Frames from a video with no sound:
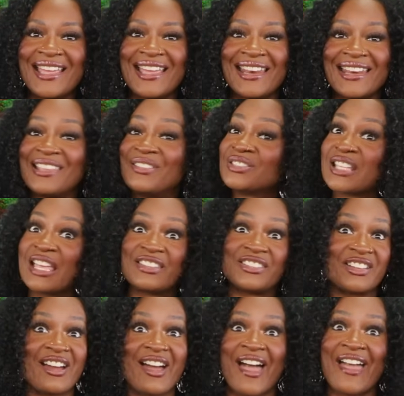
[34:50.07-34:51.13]
And he was
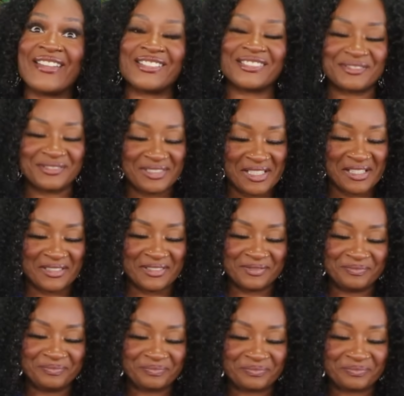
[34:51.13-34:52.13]
like, you're hired, you know.